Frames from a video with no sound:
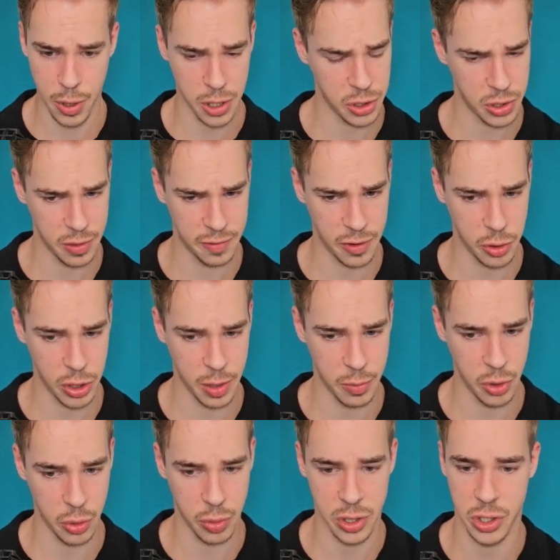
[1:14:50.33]
personal phone
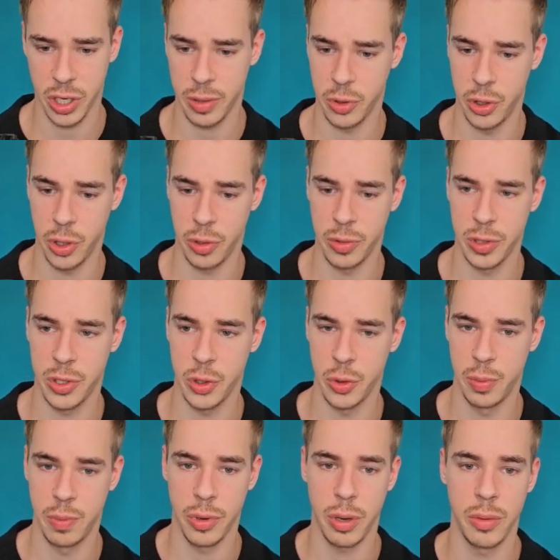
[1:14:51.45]
number, which I'm going
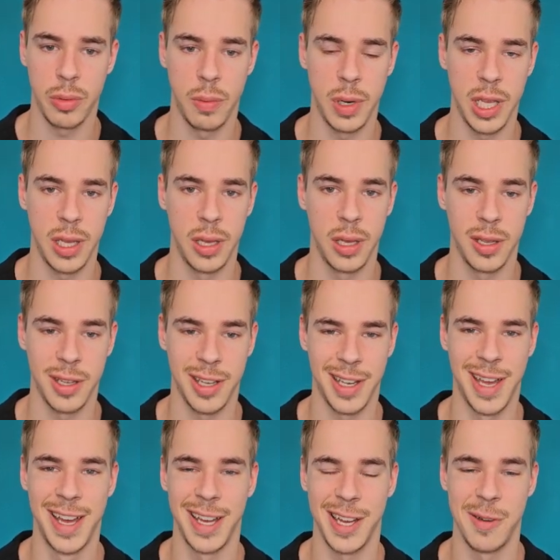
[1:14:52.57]
to probably
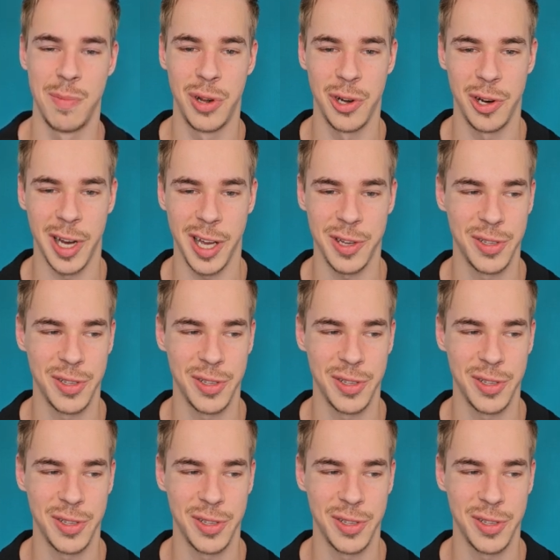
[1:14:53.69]
blur